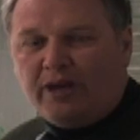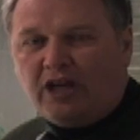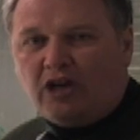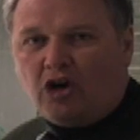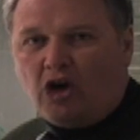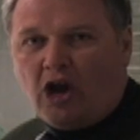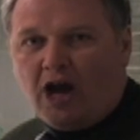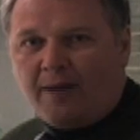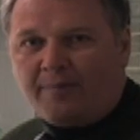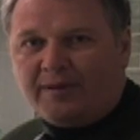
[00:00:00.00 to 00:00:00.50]

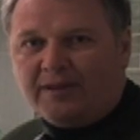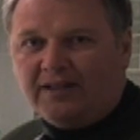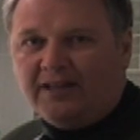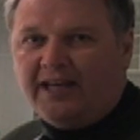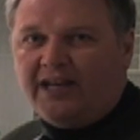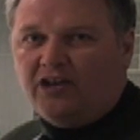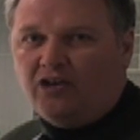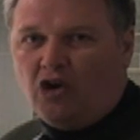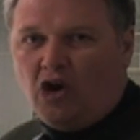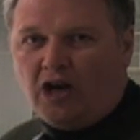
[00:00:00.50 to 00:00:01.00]
recrop it
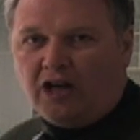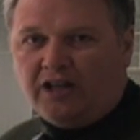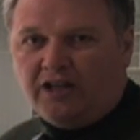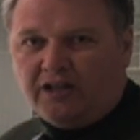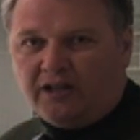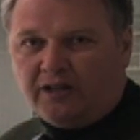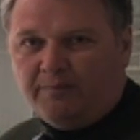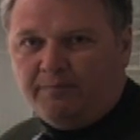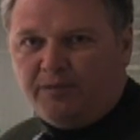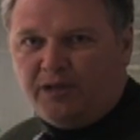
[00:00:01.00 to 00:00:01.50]
later on in
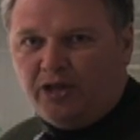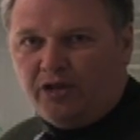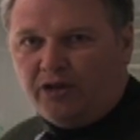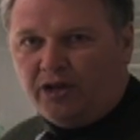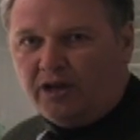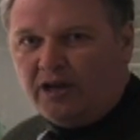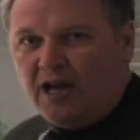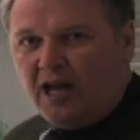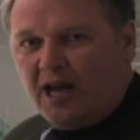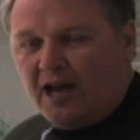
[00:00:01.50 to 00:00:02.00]
the
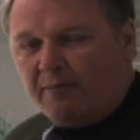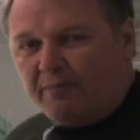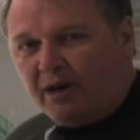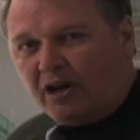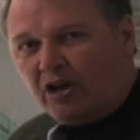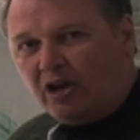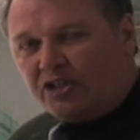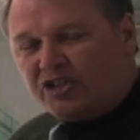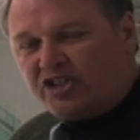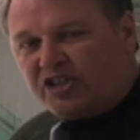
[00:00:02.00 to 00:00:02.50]
computer,
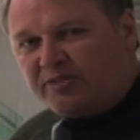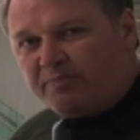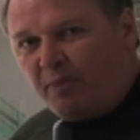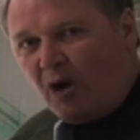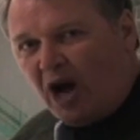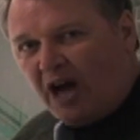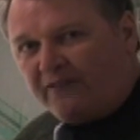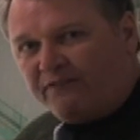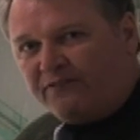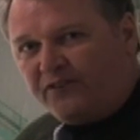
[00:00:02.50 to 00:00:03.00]
but on
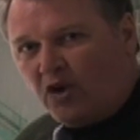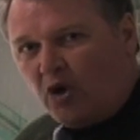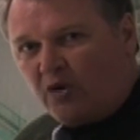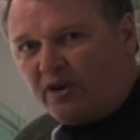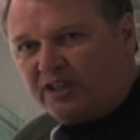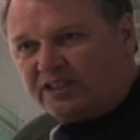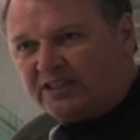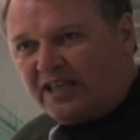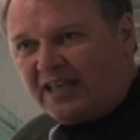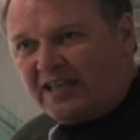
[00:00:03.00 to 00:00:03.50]
spot
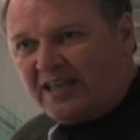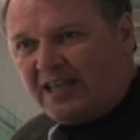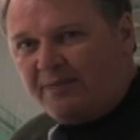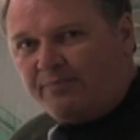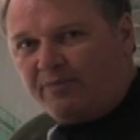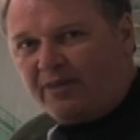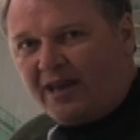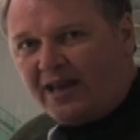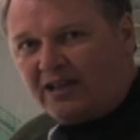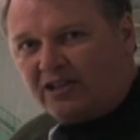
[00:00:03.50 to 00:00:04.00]
focus, I keep
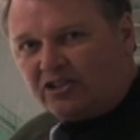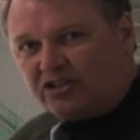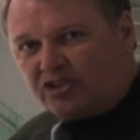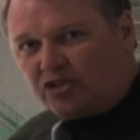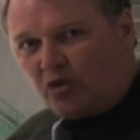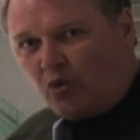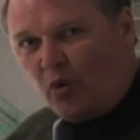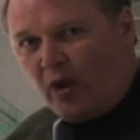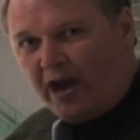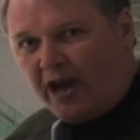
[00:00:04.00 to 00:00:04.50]
that
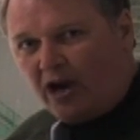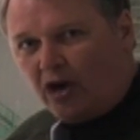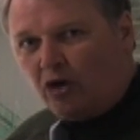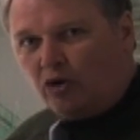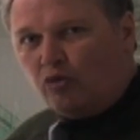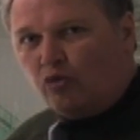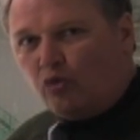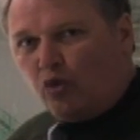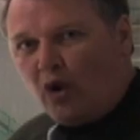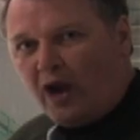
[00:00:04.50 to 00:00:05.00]
square
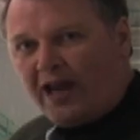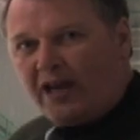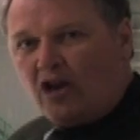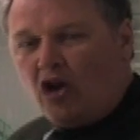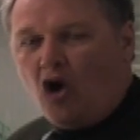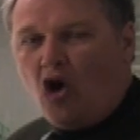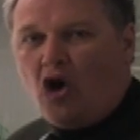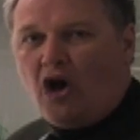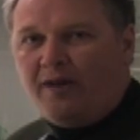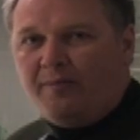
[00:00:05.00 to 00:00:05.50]
right
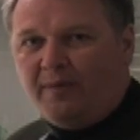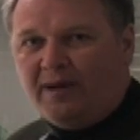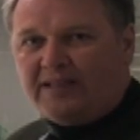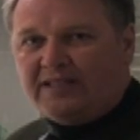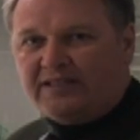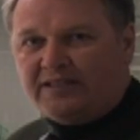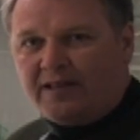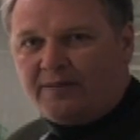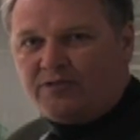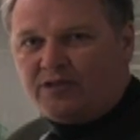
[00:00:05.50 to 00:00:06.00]
on my
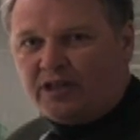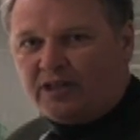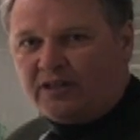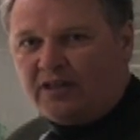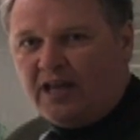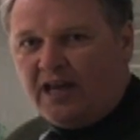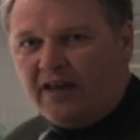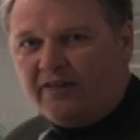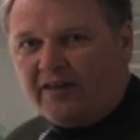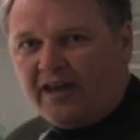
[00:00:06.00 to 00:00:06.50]
subject.
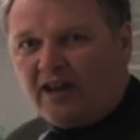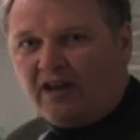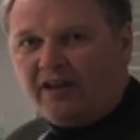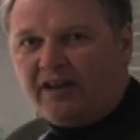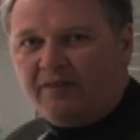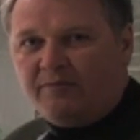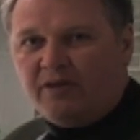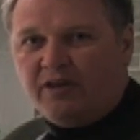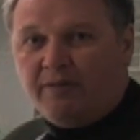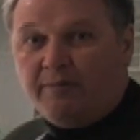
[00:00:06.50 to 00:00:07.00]
That'll
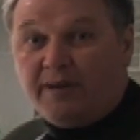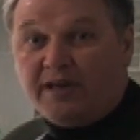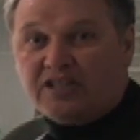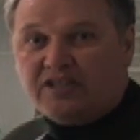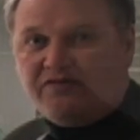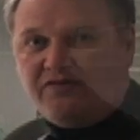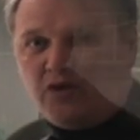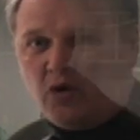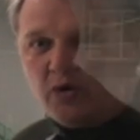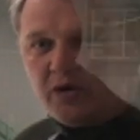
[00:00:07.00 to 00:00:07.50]
give me the
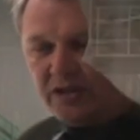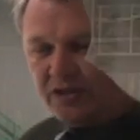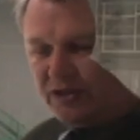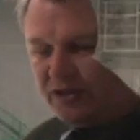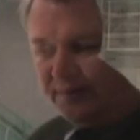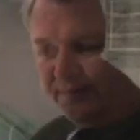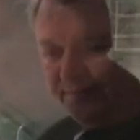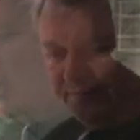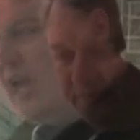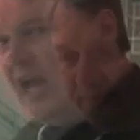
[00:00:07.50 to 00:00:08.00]
best
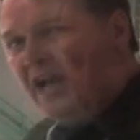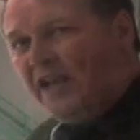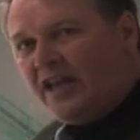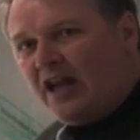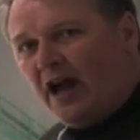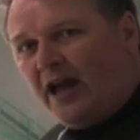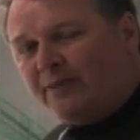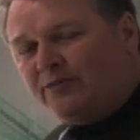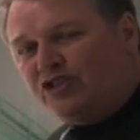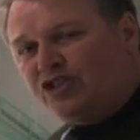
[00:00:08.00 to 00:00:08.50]
focus.
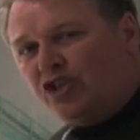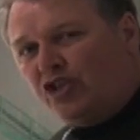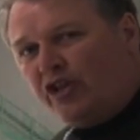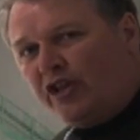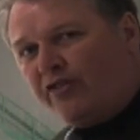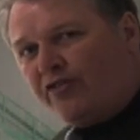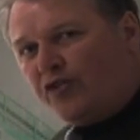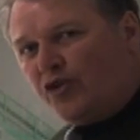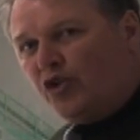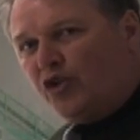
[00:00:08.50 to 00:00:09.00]
Now I'm
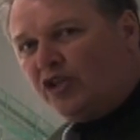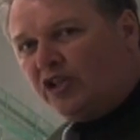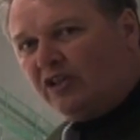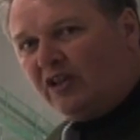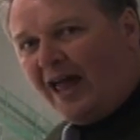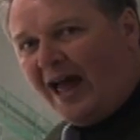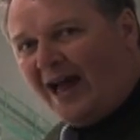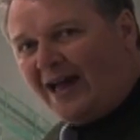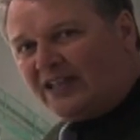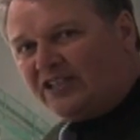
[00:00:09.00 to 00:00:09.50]
shooting through the
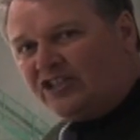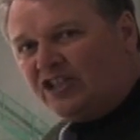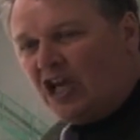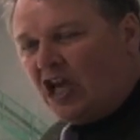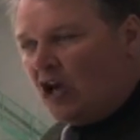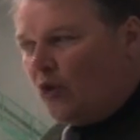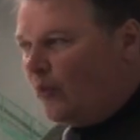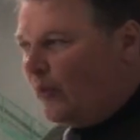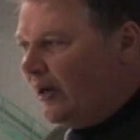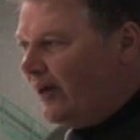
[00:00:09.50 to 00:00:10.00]
glass.
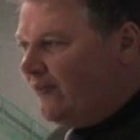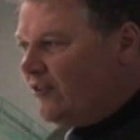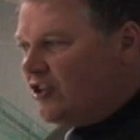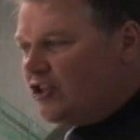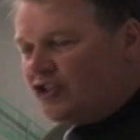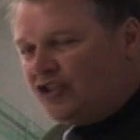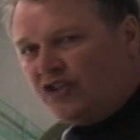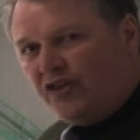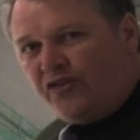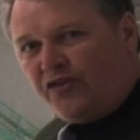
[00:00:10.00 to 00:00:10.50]
Whenever
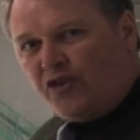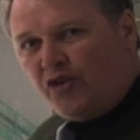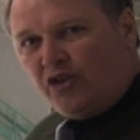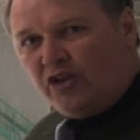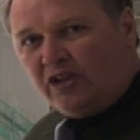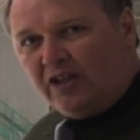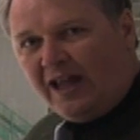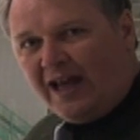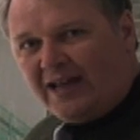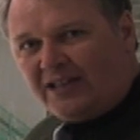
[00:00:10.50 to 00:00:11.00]
you shoot through
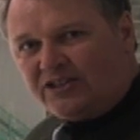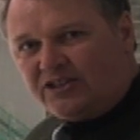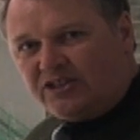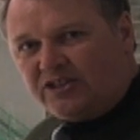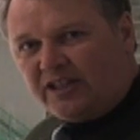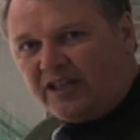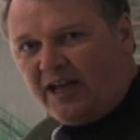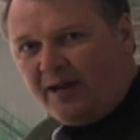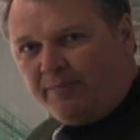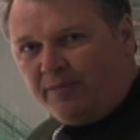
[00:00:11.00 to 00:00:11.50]
the glass,
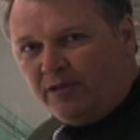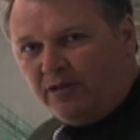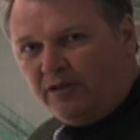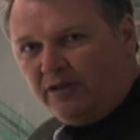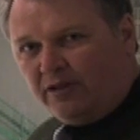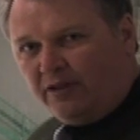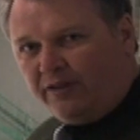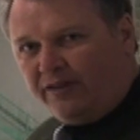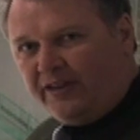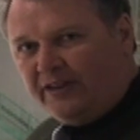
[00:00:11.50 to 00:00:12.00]
there's a couple of
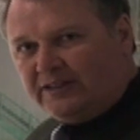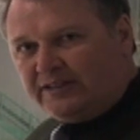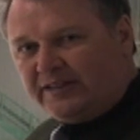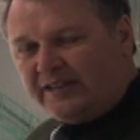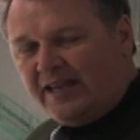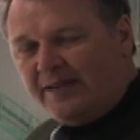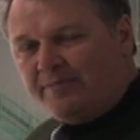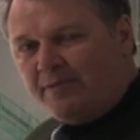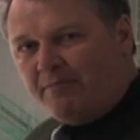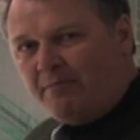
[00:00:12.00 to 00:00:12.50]
little things to
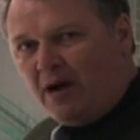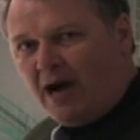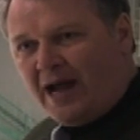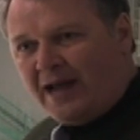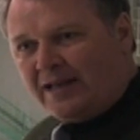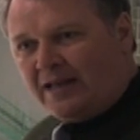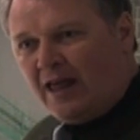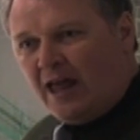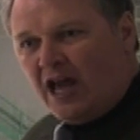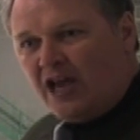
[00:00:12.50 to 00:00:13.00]
keep in mind.